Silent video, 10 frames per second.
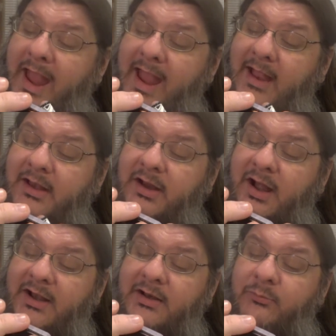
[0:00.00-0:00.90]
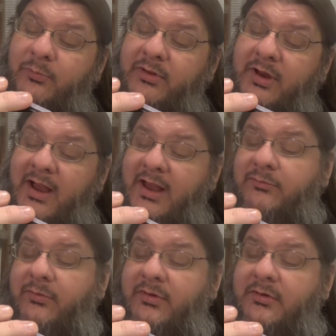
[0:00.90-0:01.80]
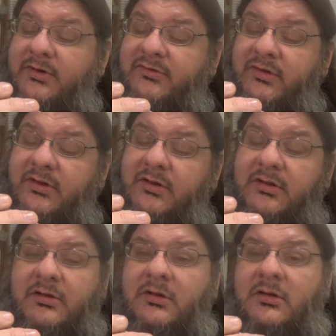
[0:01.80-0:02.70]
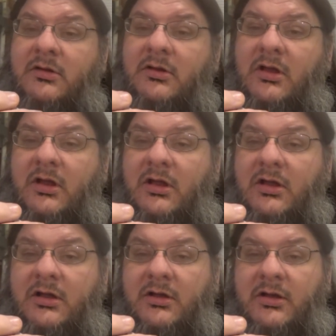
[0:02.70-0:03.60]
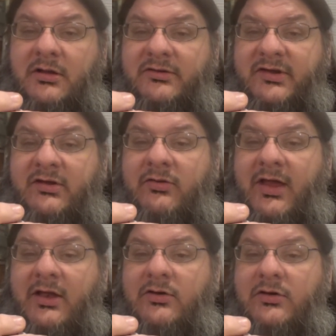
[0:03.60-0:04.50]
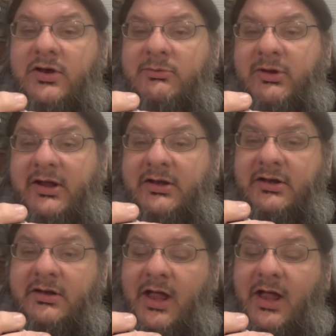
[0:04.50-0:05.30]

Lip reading: hand item, whether it's a single hand or double handed,